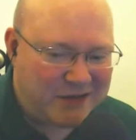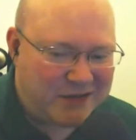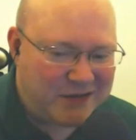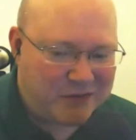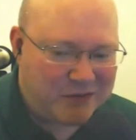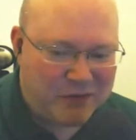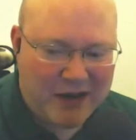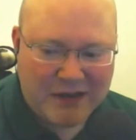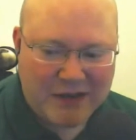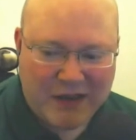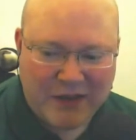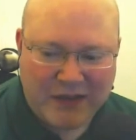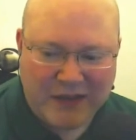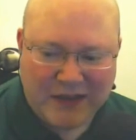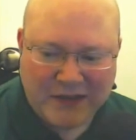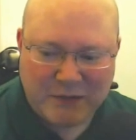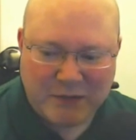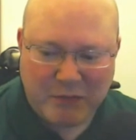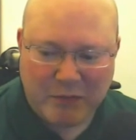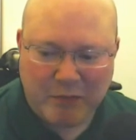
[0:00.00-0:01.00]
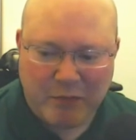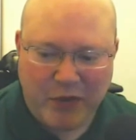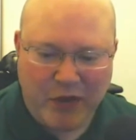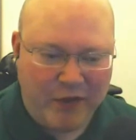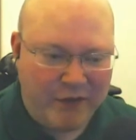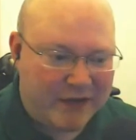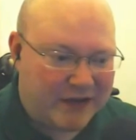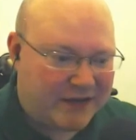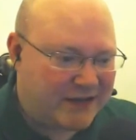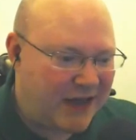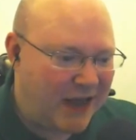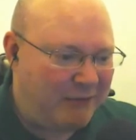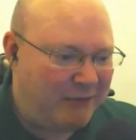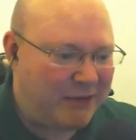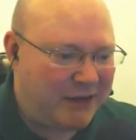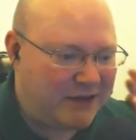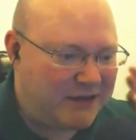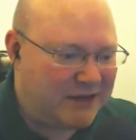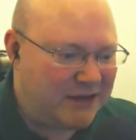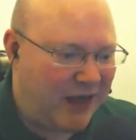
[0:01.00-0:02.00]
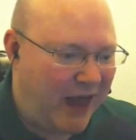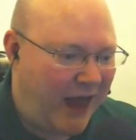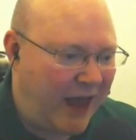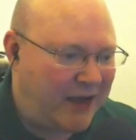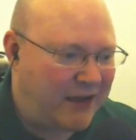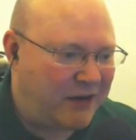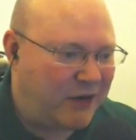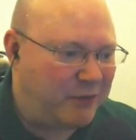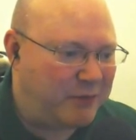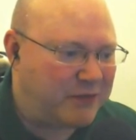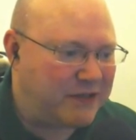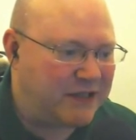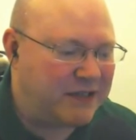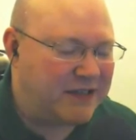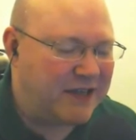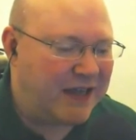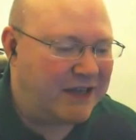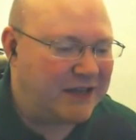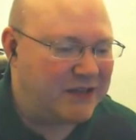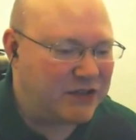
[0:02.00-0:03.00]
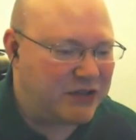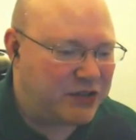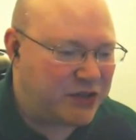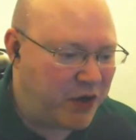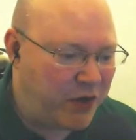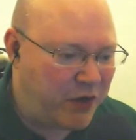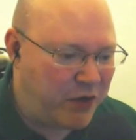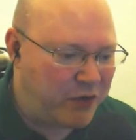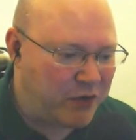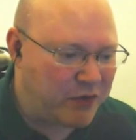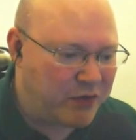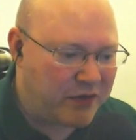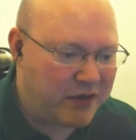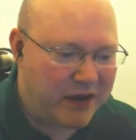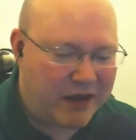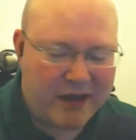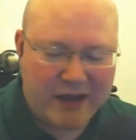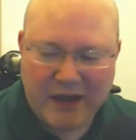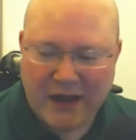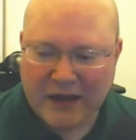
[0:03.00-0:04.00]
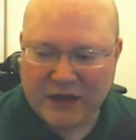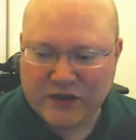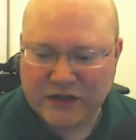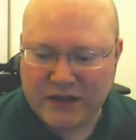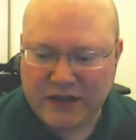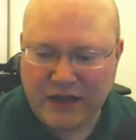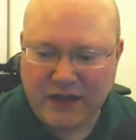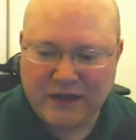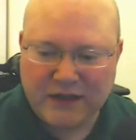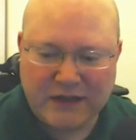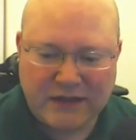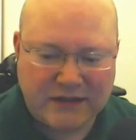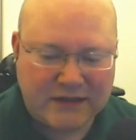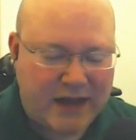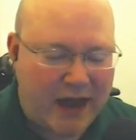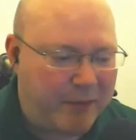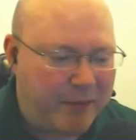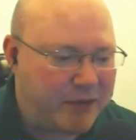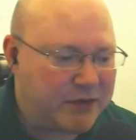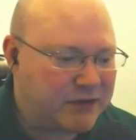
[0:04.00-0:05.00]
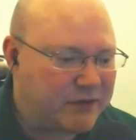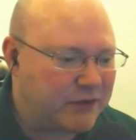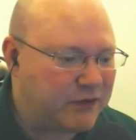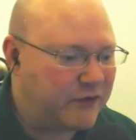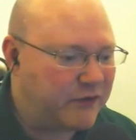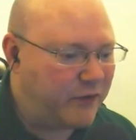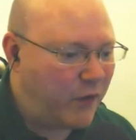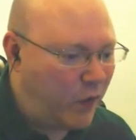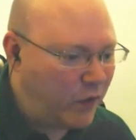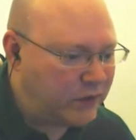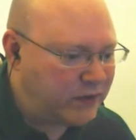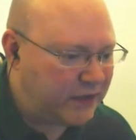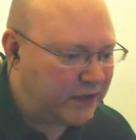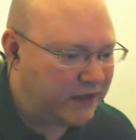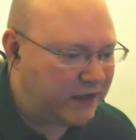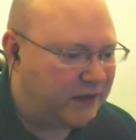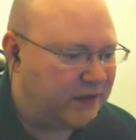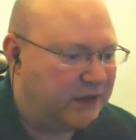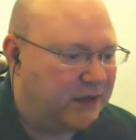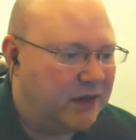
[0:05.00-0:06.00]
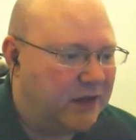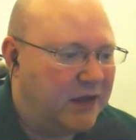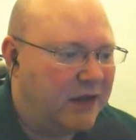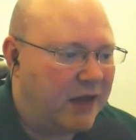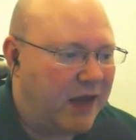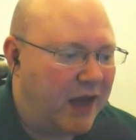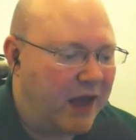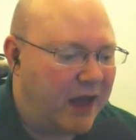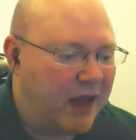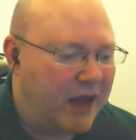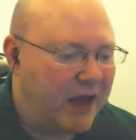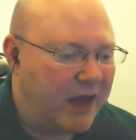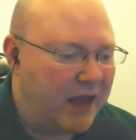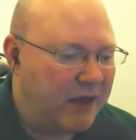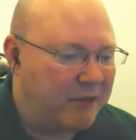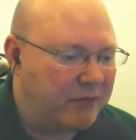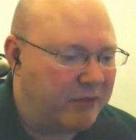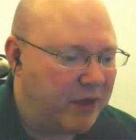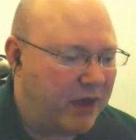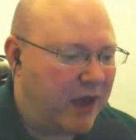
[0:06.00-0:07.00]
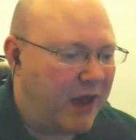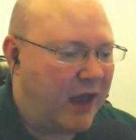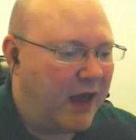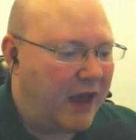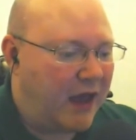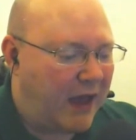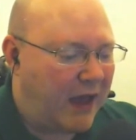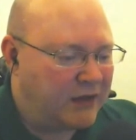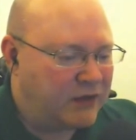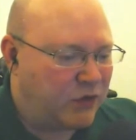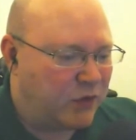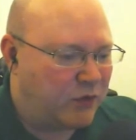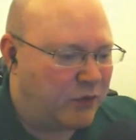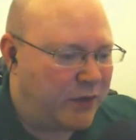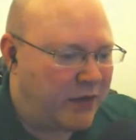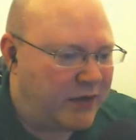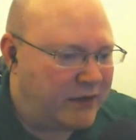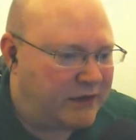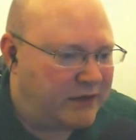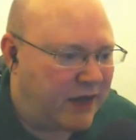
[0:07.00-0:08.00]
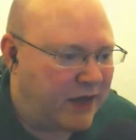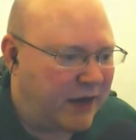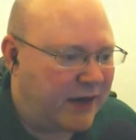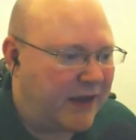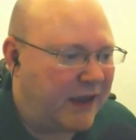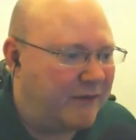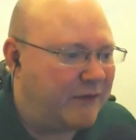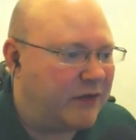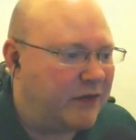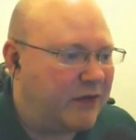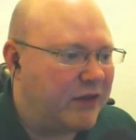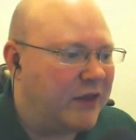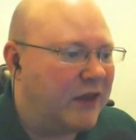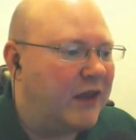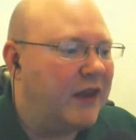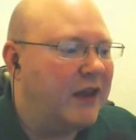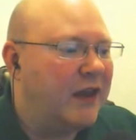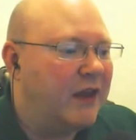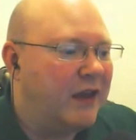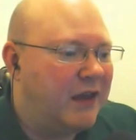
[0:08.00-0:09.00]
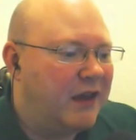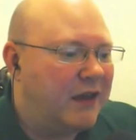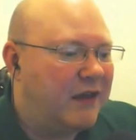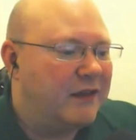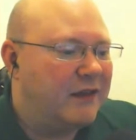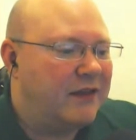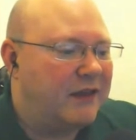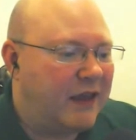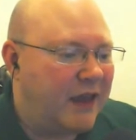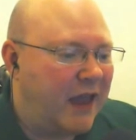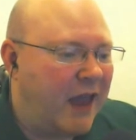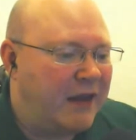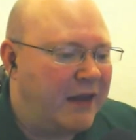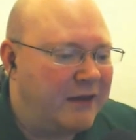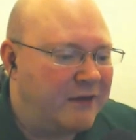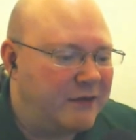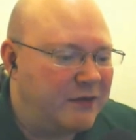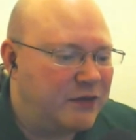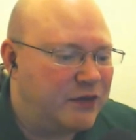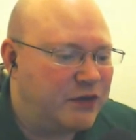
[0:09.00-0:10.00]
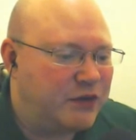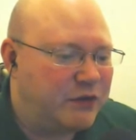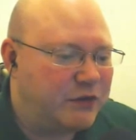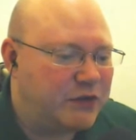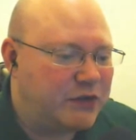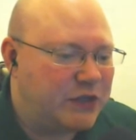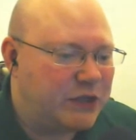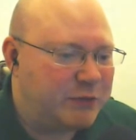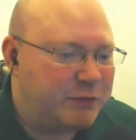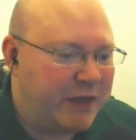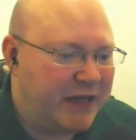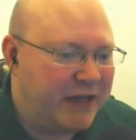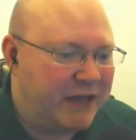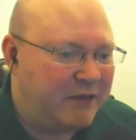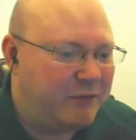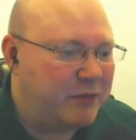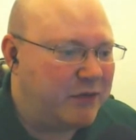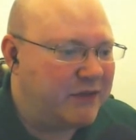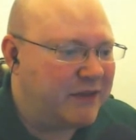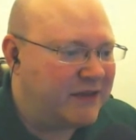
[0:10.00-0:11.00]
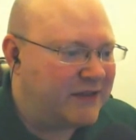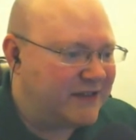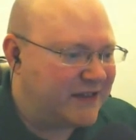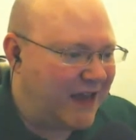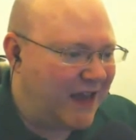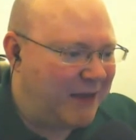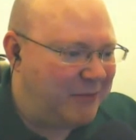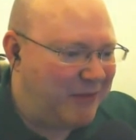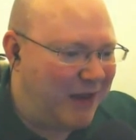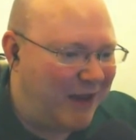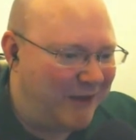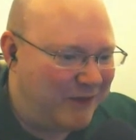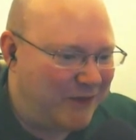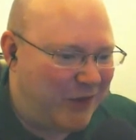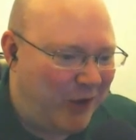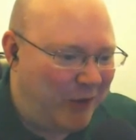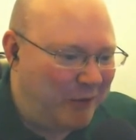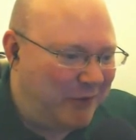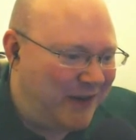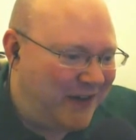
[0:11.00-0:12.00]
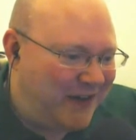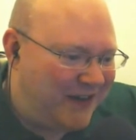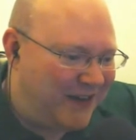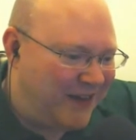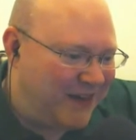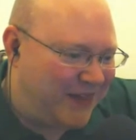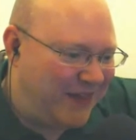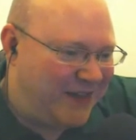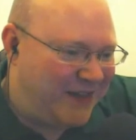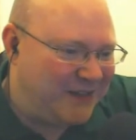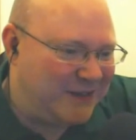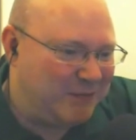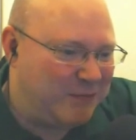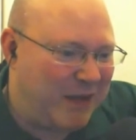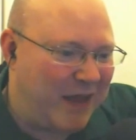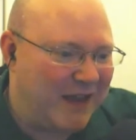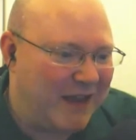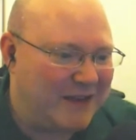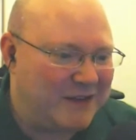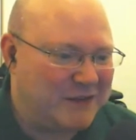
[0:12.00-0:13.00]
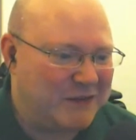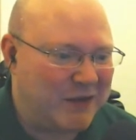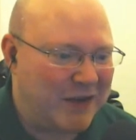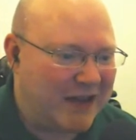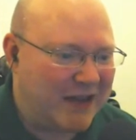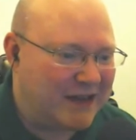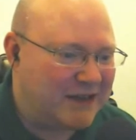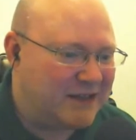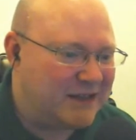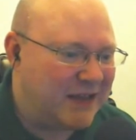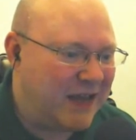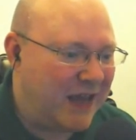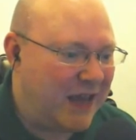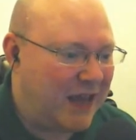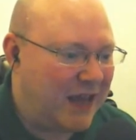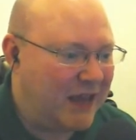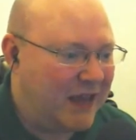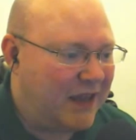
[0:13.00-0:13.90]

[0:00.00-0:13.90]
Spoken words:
well, I think that's perfect timing to end up today's show, actually. This is episode 40. As always, I'll give you the end of the show spiel, but this time I've got me little things back, so I can say,